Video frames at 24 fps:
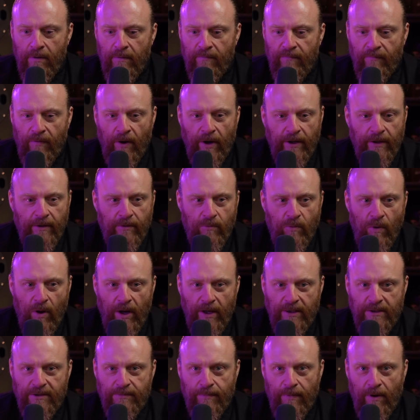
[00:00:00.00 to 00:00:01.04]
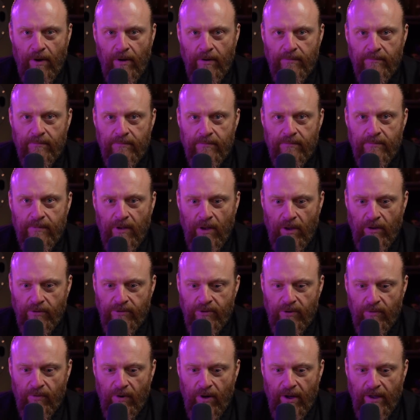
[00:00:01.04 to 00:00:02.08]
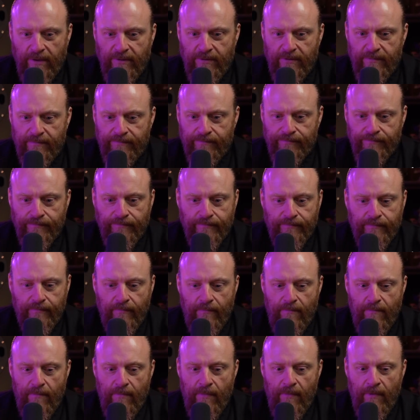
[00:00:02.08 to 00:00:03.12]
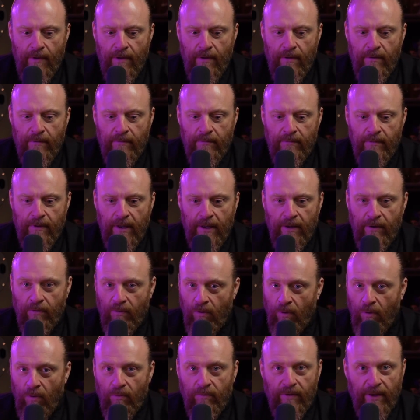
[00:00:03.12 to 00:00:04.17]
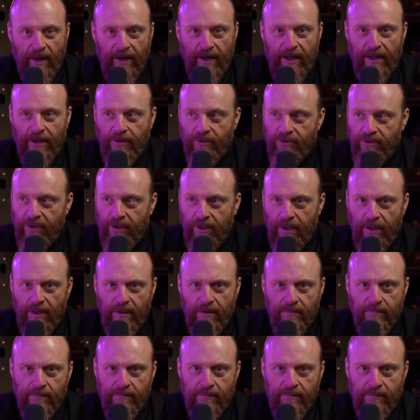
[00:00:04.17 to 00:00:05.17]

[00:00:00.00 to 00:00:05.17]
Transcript: Find a quiet spot, close your eyes, and call that energy in.